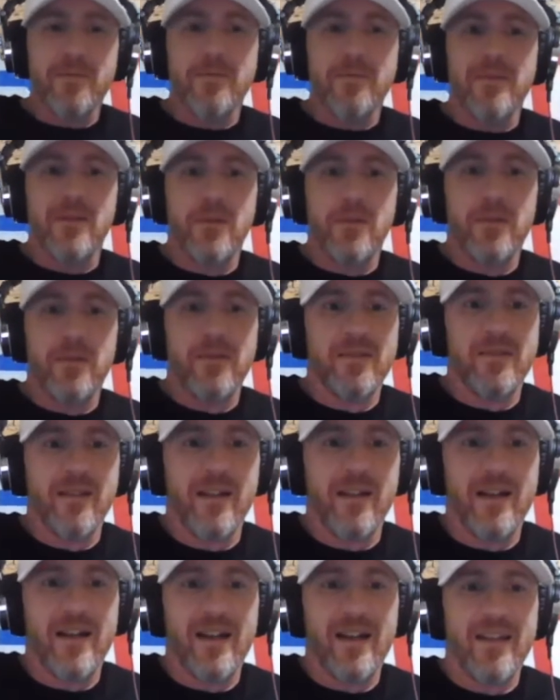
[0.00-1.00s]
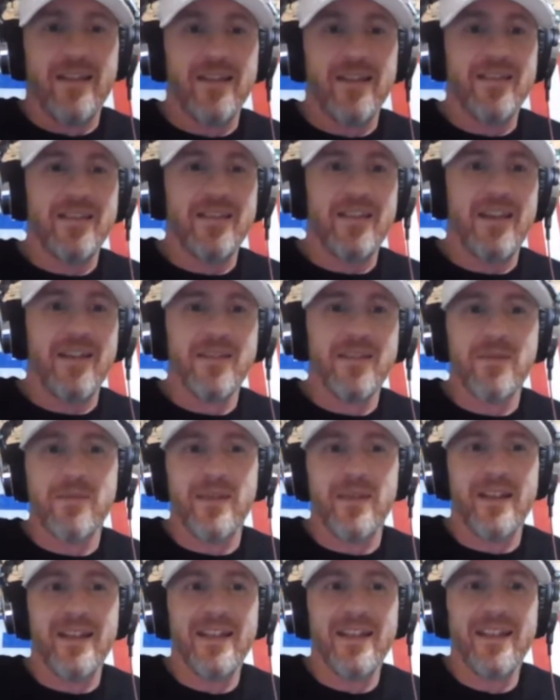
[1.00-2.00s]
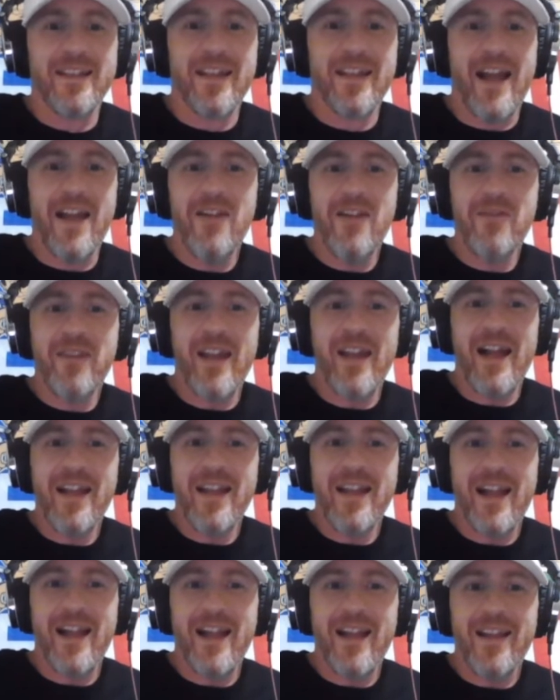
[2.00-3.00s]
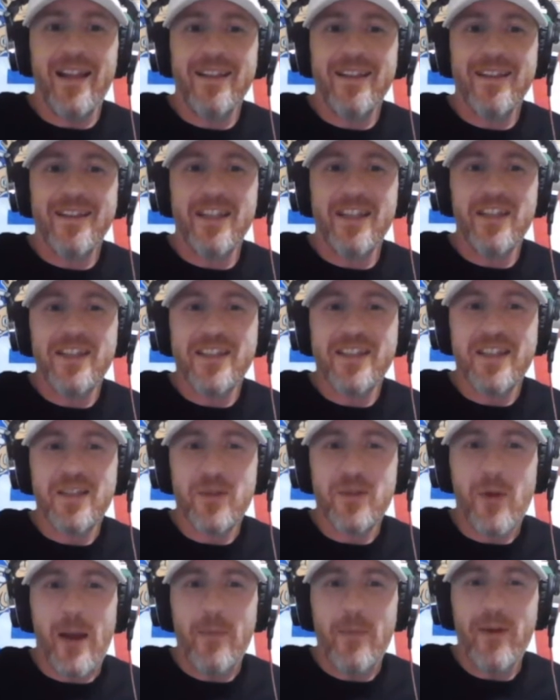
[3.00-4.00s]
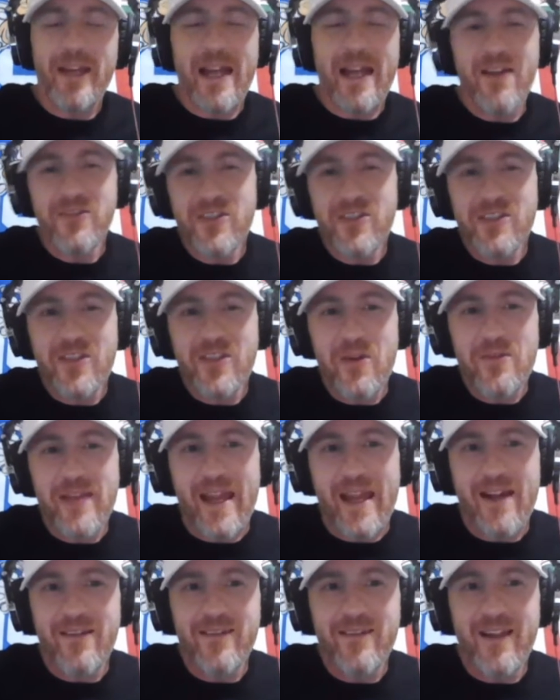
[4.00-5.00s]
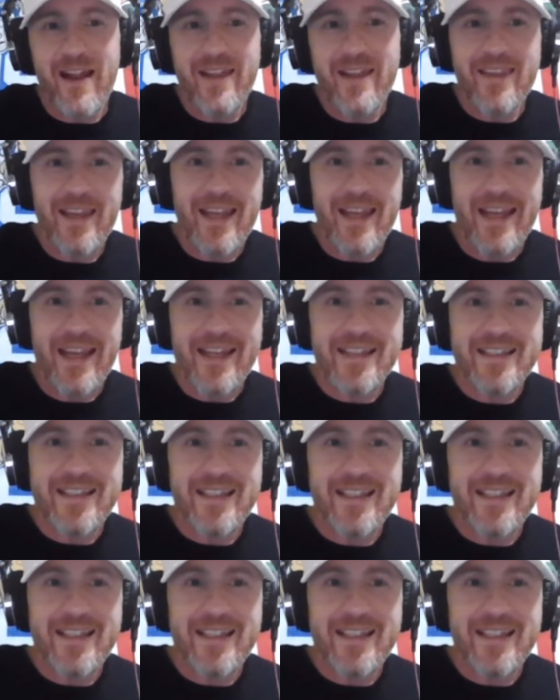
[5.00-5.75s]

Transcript: Oh, God, that scares me. Did the subscriber count just go down? I think I can see.